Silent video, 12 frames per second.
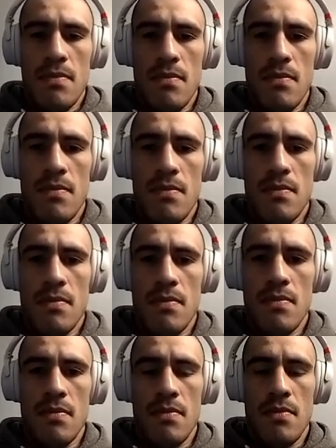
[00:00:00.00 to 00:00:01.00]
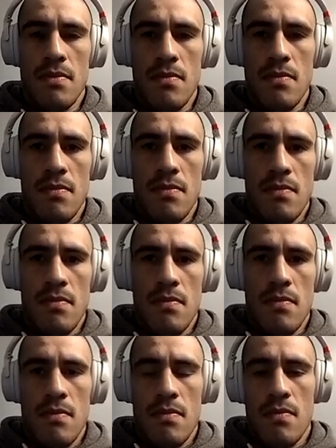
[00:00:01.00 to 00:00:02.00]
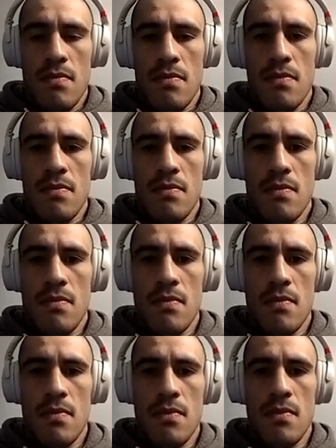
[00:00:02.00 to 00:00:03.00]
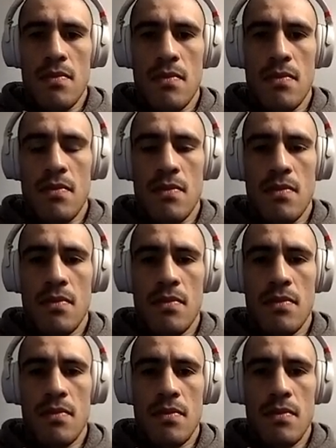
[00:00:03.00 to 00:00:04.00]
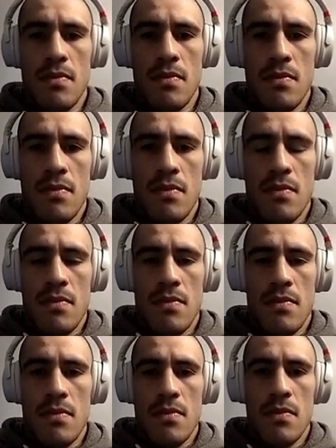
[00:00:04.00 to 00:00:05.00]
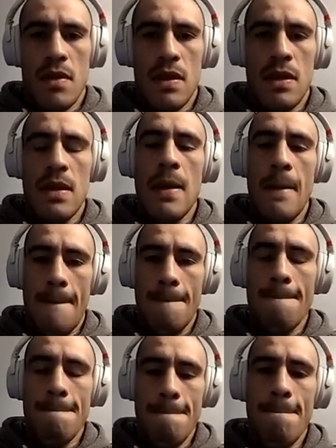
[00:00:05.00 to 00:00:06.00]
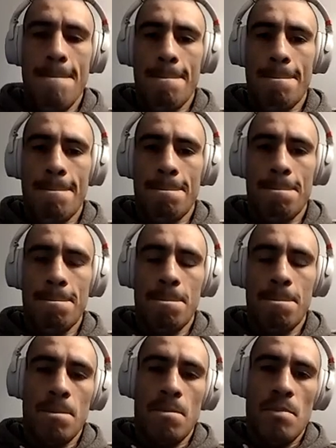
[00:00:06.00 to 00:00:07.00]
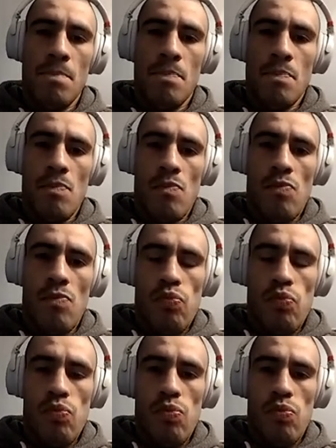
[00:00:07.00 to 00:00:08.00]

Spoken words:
(not speaking)